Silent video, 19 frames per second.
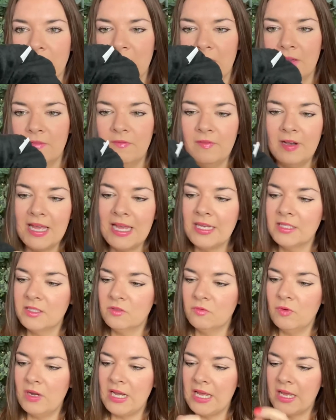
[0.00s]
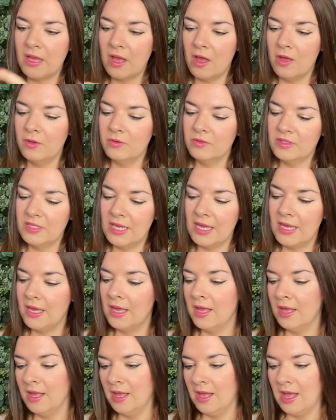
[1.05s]
fleece really cozy
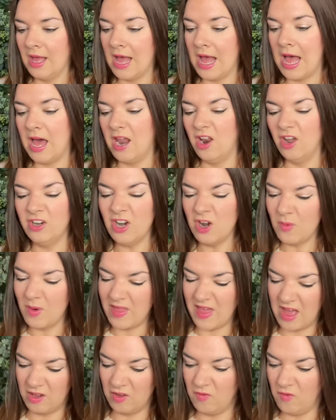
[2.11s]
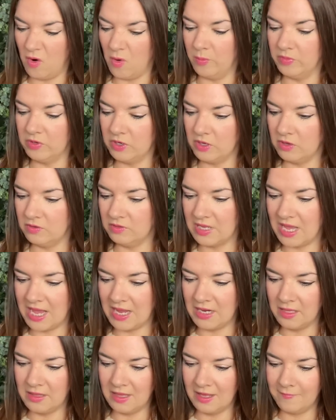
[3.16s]
and I don't know where that's from do you say
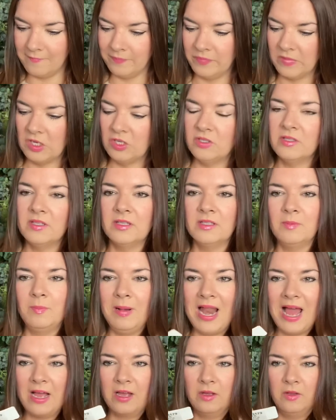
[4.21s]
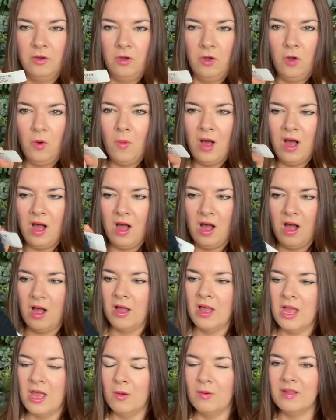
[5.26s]
anything it just says black noir
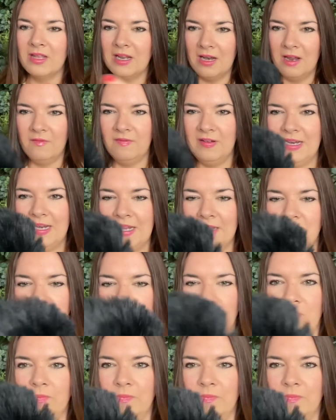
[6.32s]
with a lovely little